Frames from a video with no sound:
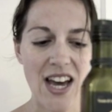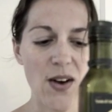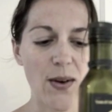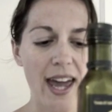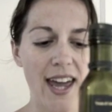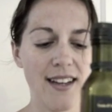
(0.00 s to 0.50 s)

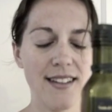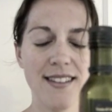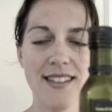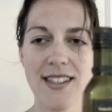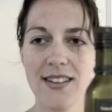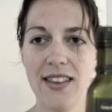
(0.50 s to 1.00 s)
Okay,
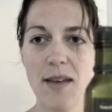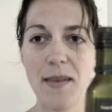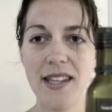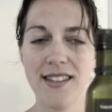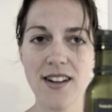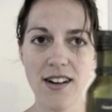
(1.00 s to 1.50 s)
so let me
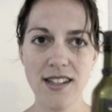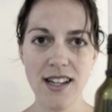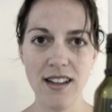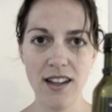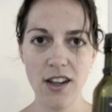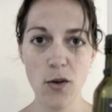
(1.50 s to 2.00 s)
start
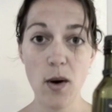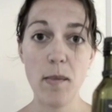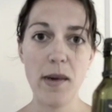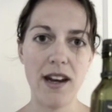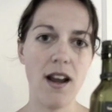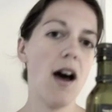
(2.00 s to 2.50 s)
telling you a
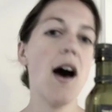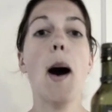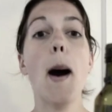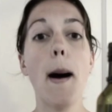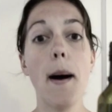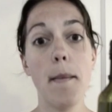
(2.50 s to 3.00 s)
bit
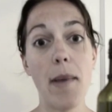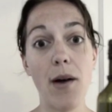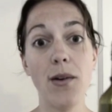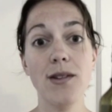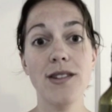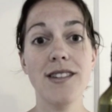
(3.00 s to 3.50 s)

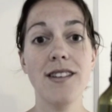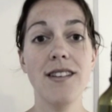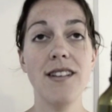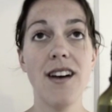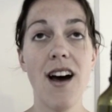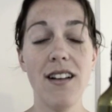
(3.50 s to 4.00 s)
about olive